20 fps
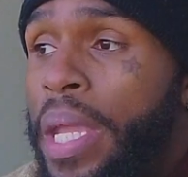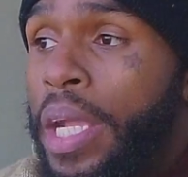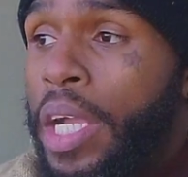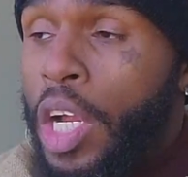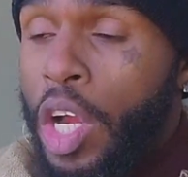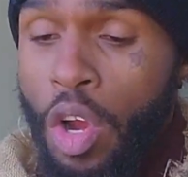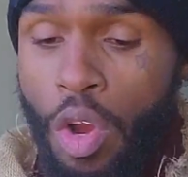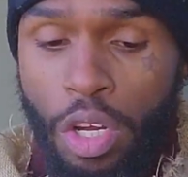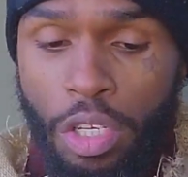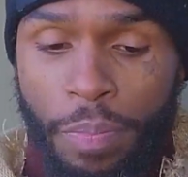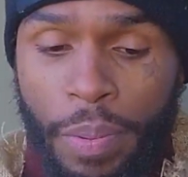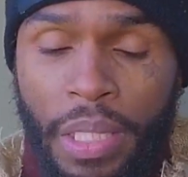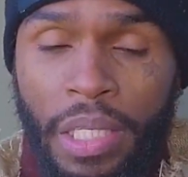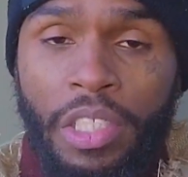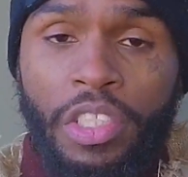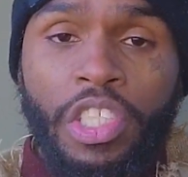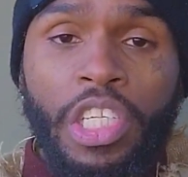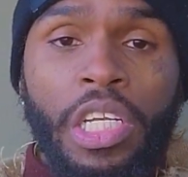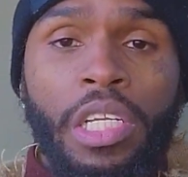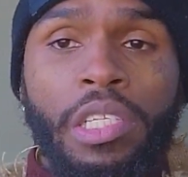encouraged
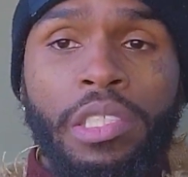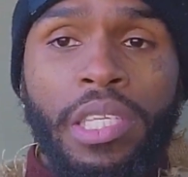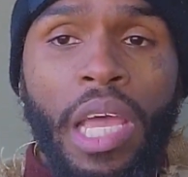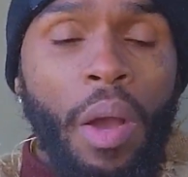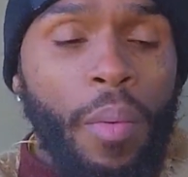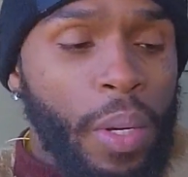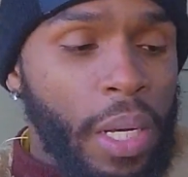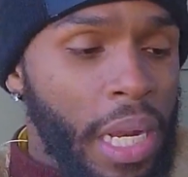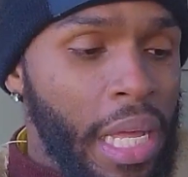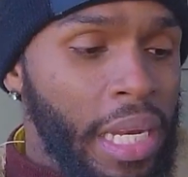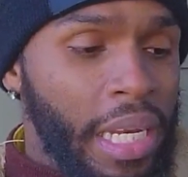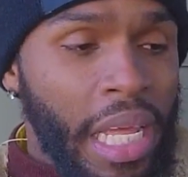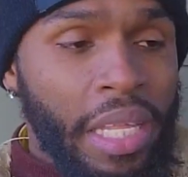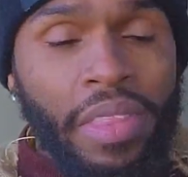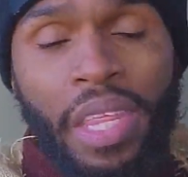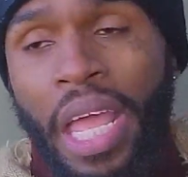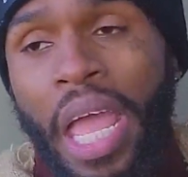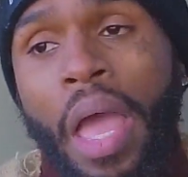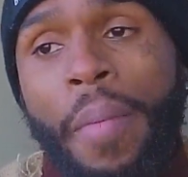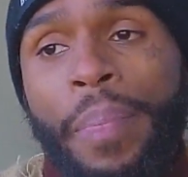because Jesus, I will let
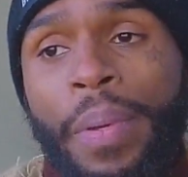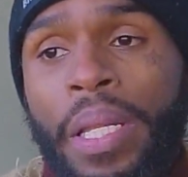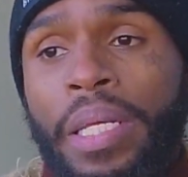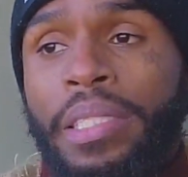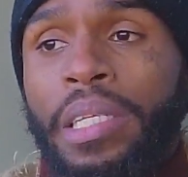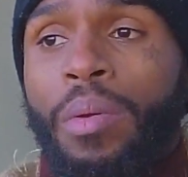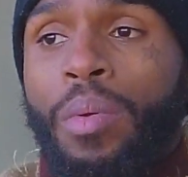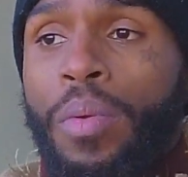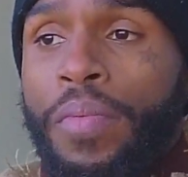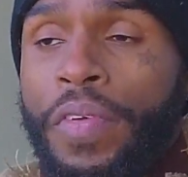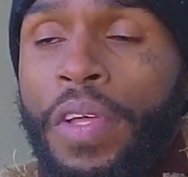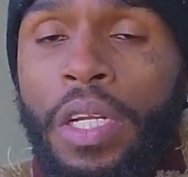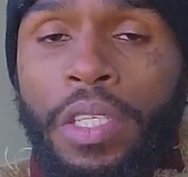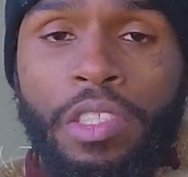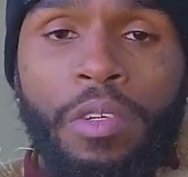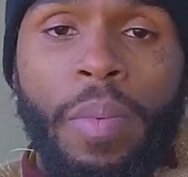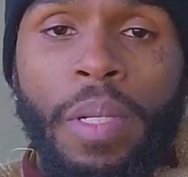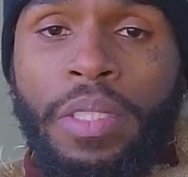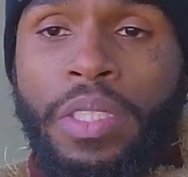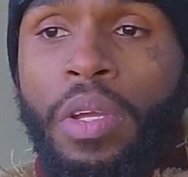nothing happen unless I reveal it
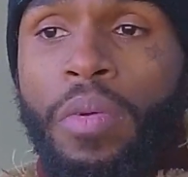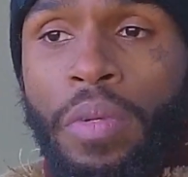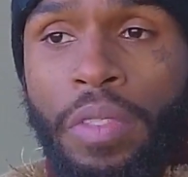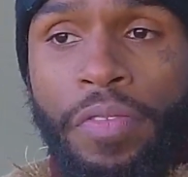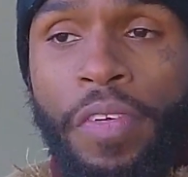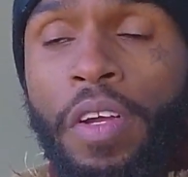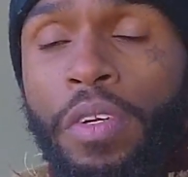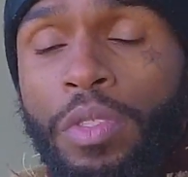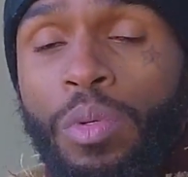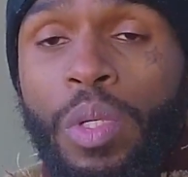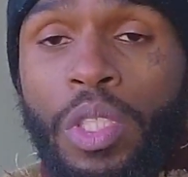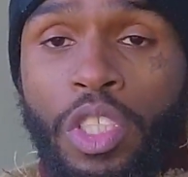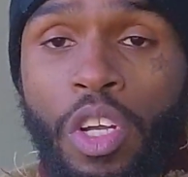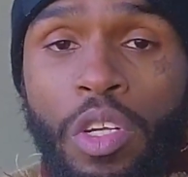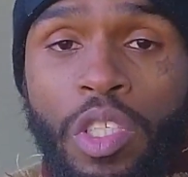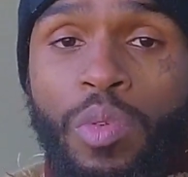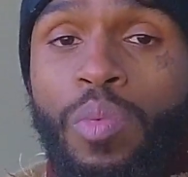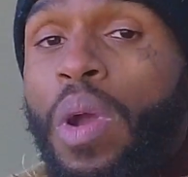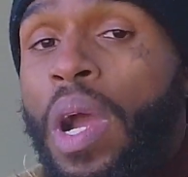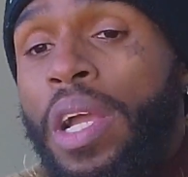to my servants first. Well,
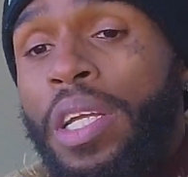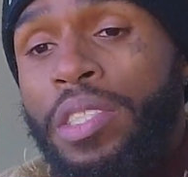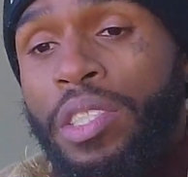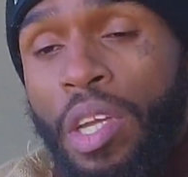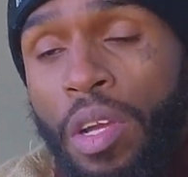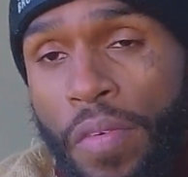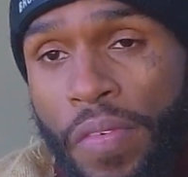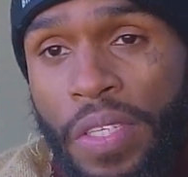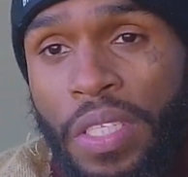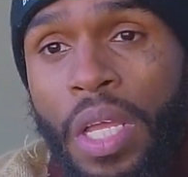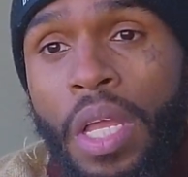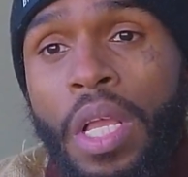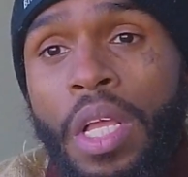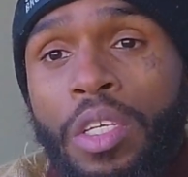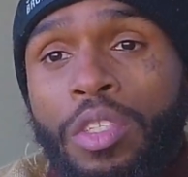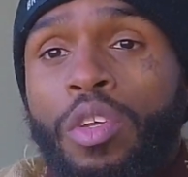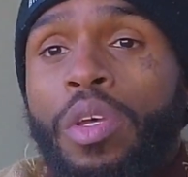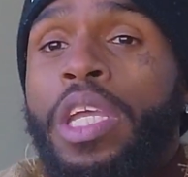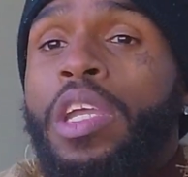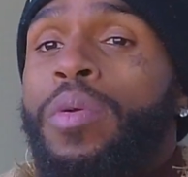church, we are his servants.
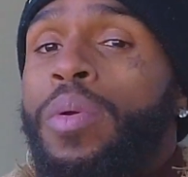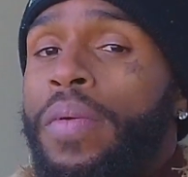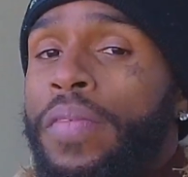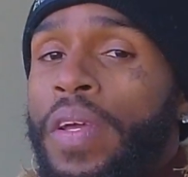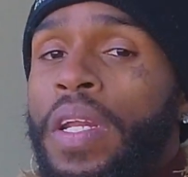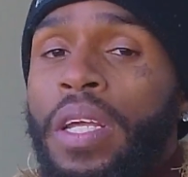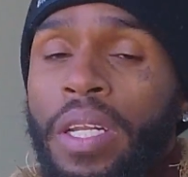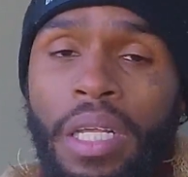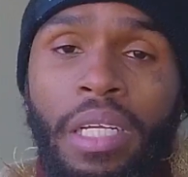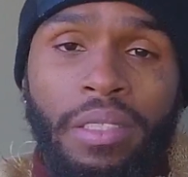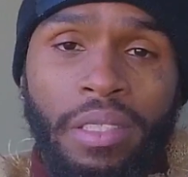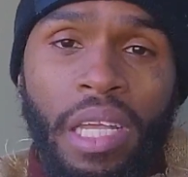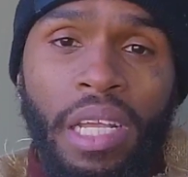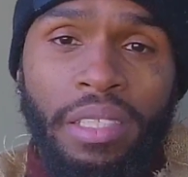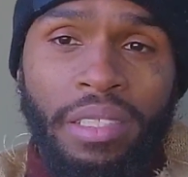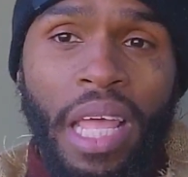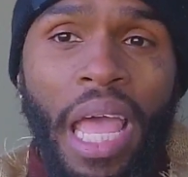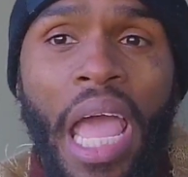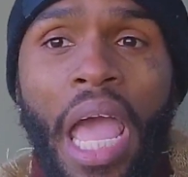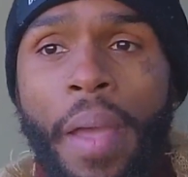So he revealing these
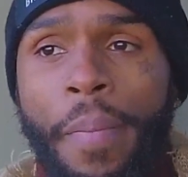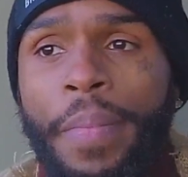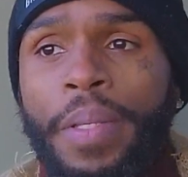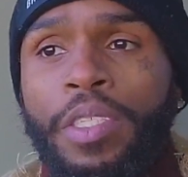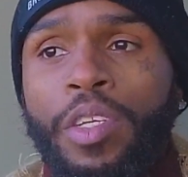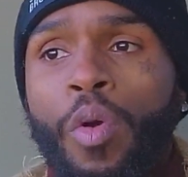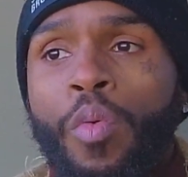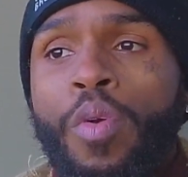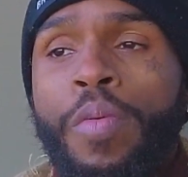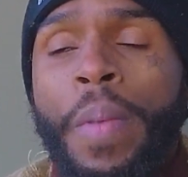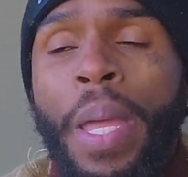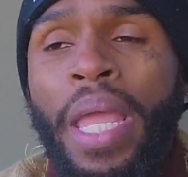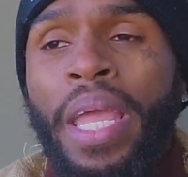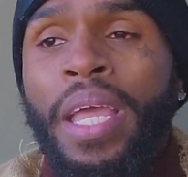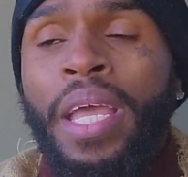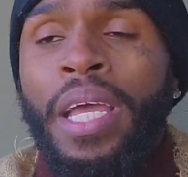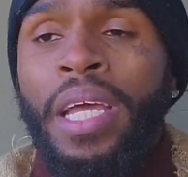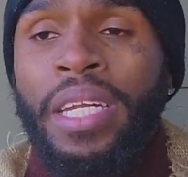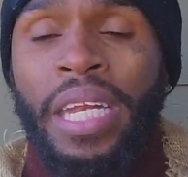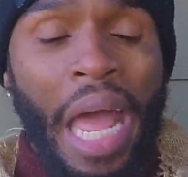things to happen. So we may
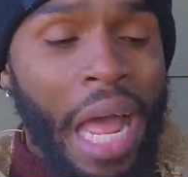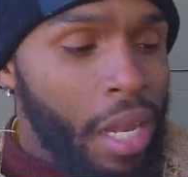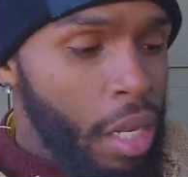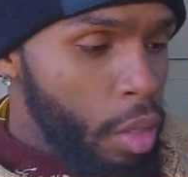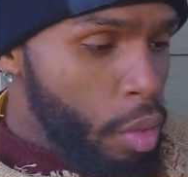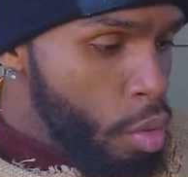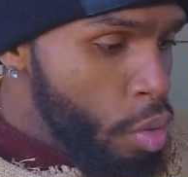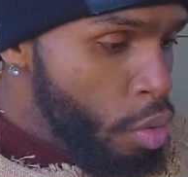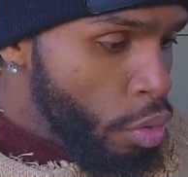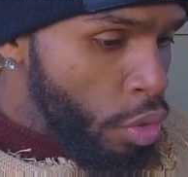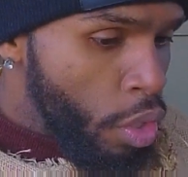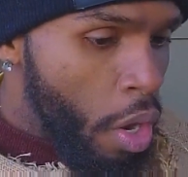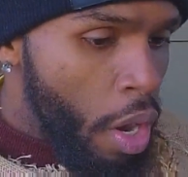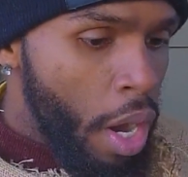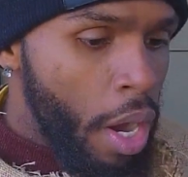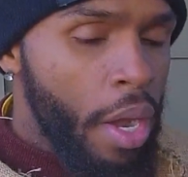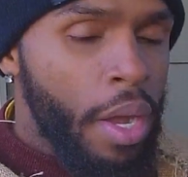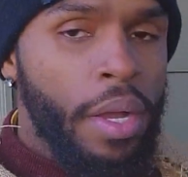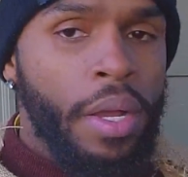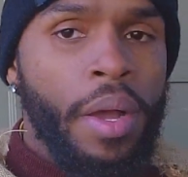not lose
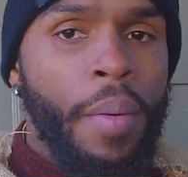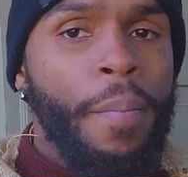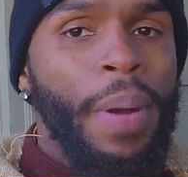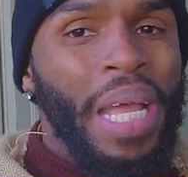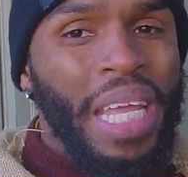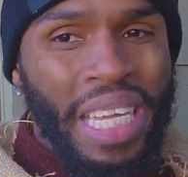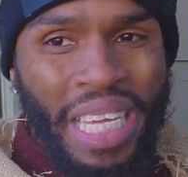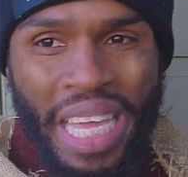heart, but